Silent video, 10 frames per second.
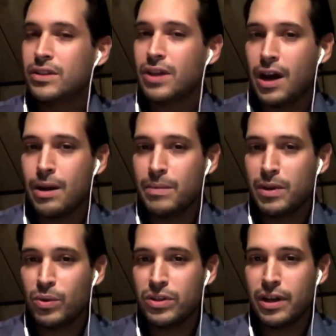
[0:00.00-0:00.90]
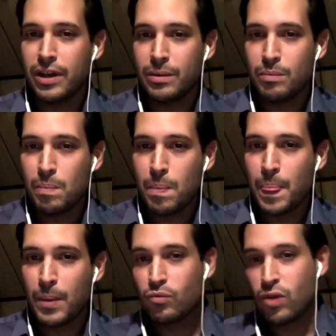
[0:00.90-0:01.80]
time. There was a
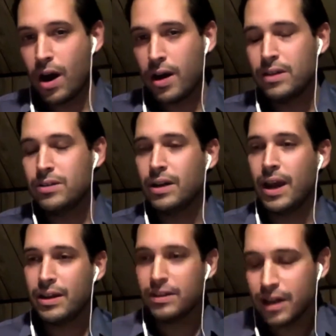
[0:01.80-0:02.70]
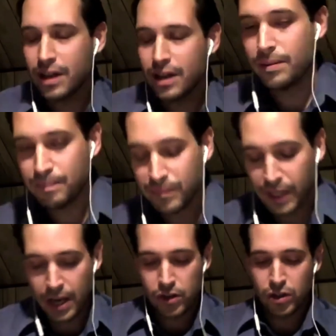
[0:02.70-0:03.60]
rise in anti
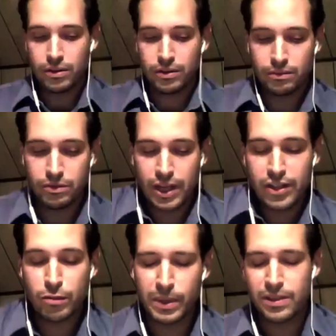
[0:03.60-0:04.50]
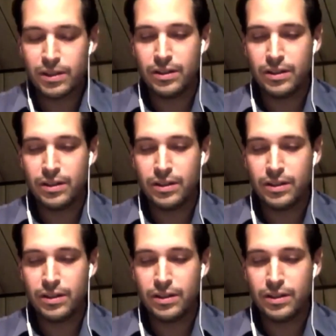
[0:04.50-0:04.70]
Asian sentiment in the